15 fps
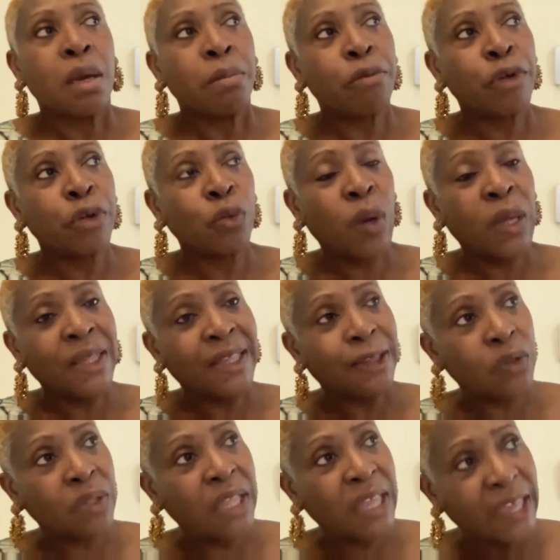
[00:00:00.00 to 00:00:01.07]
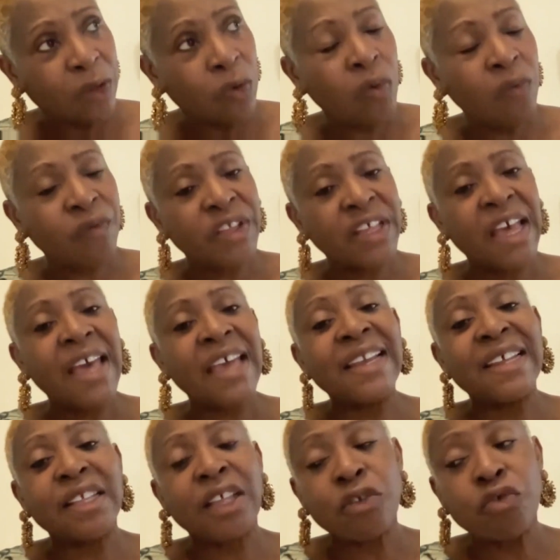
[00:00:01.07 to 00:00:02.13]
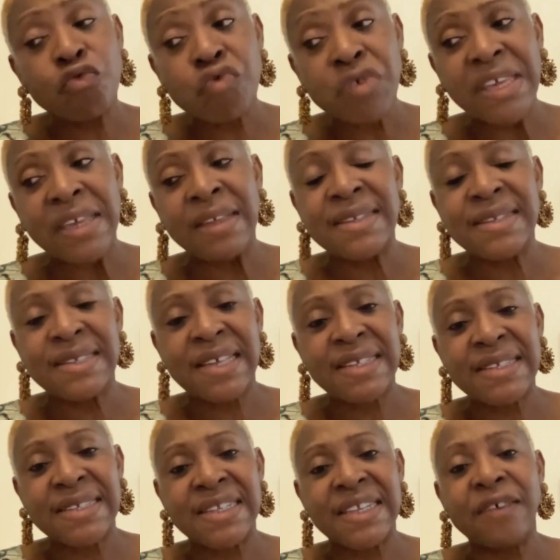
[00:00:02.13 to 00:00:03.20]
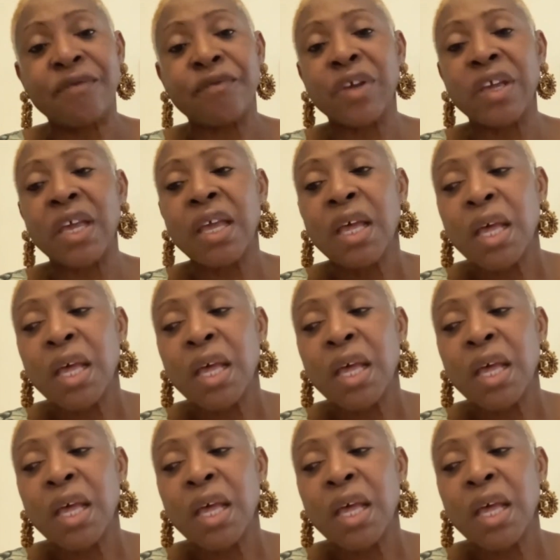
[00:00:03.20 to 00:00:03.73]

Britain wanted to take over the island and reinstate slavery.